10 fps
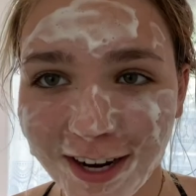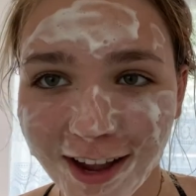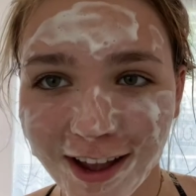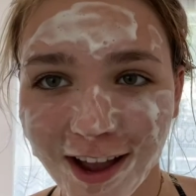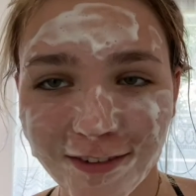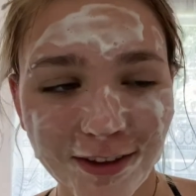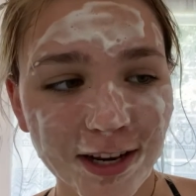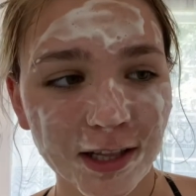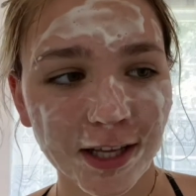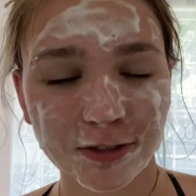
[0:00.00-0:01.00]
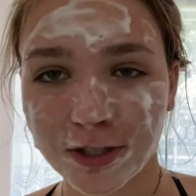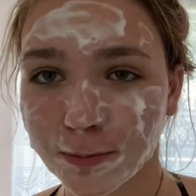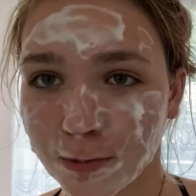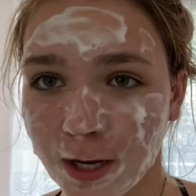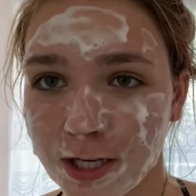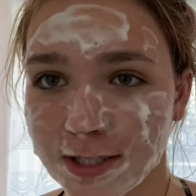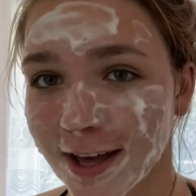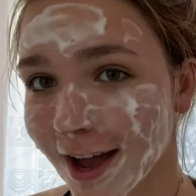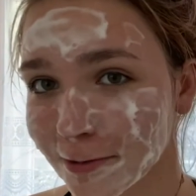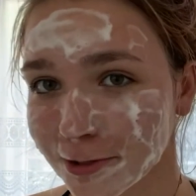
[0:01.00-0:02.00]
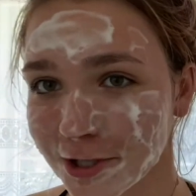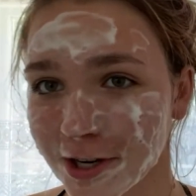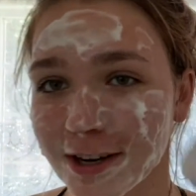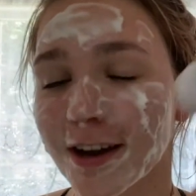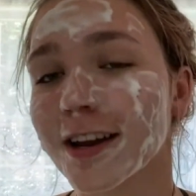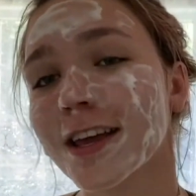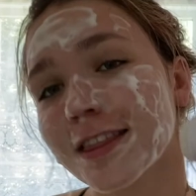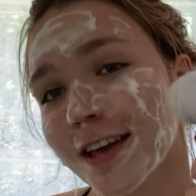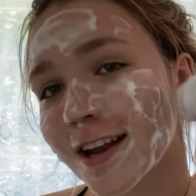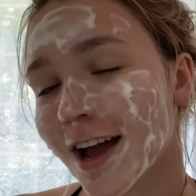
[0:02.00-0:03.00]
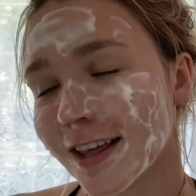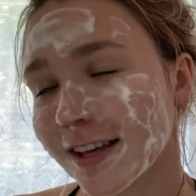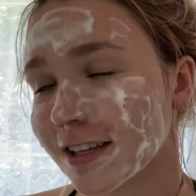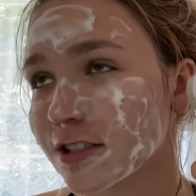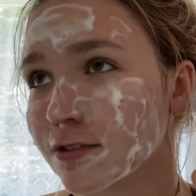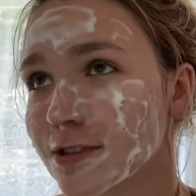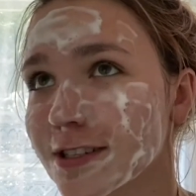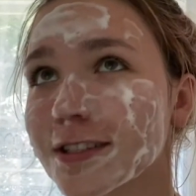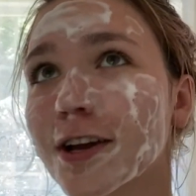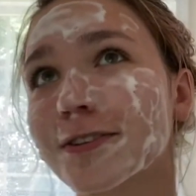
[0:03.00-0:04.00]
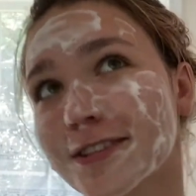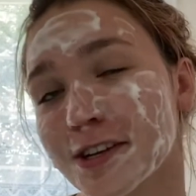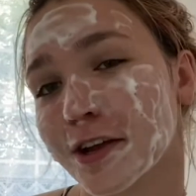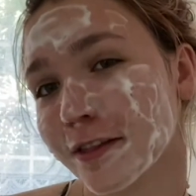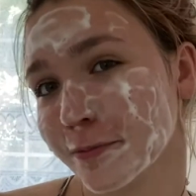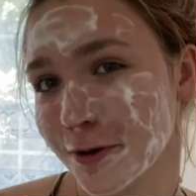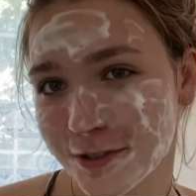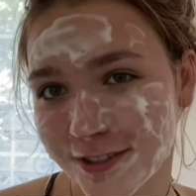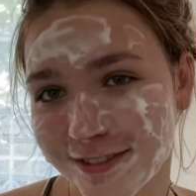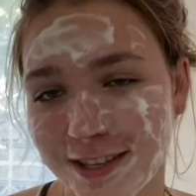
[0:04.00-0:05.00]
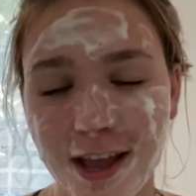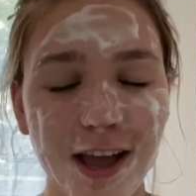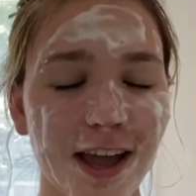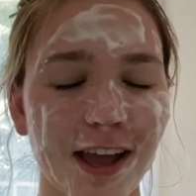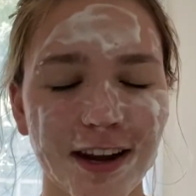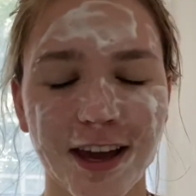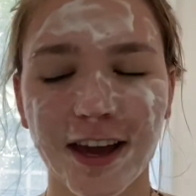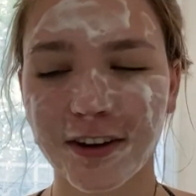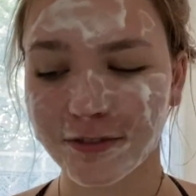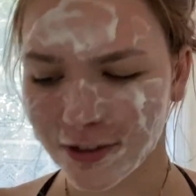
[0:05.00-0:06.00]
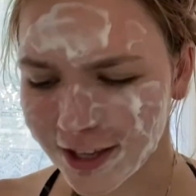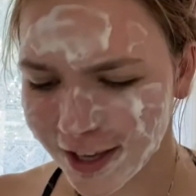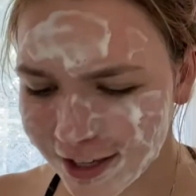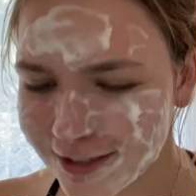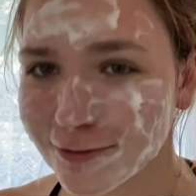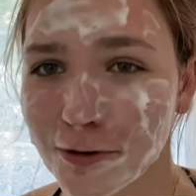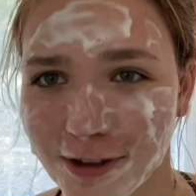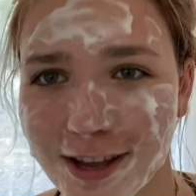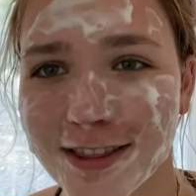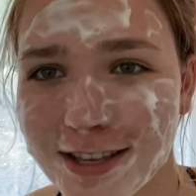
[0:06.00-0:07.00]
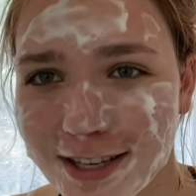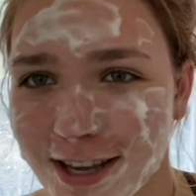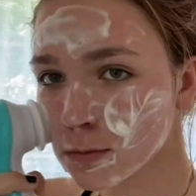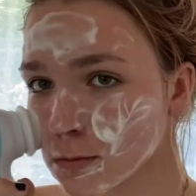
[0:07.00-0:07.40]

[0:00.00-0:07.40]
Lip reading: have an electric brush that I will turn on, and then I like to just go in circular motions and kind of really exfoliate the skin.